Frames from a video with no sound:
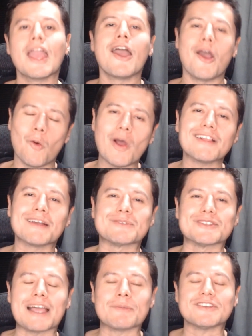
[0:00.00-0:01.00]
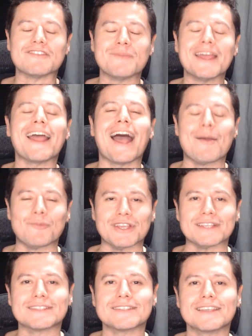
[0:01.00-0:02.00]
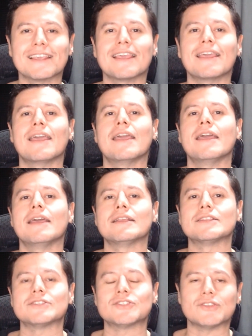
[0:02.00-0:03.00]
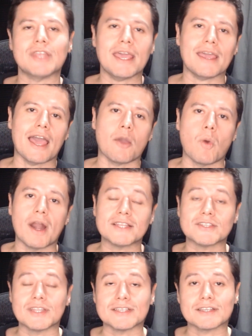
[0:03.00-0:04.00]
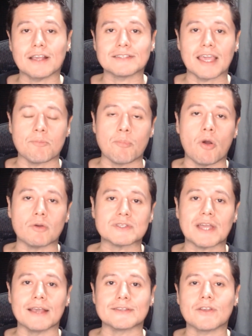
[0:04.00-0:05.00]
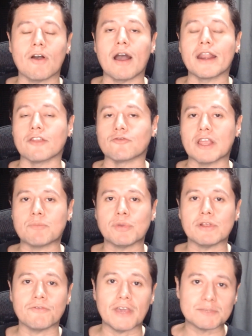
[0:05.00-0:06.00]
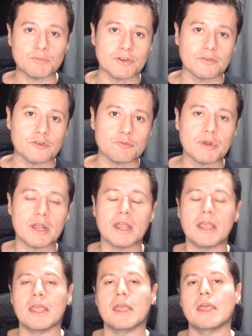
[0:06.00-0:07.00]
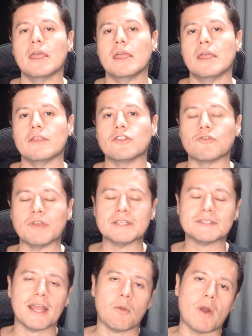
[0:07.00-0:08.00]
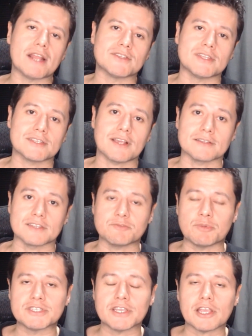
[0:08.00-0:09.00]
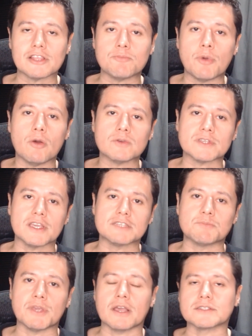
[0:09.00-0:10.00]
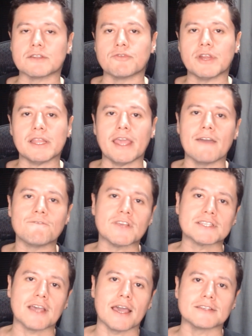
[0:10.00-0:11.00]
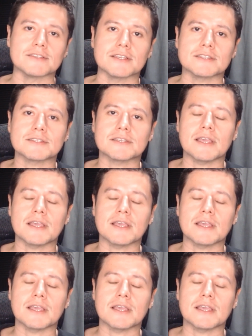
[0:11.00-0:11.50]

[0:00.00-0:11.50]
Welcome to Top Shelf Men, I'm Reese. Today I wanted to discuss a post I saw on a Red Pill Facebook group. The reason I wanted to discuss this particular post is because it really emphasizes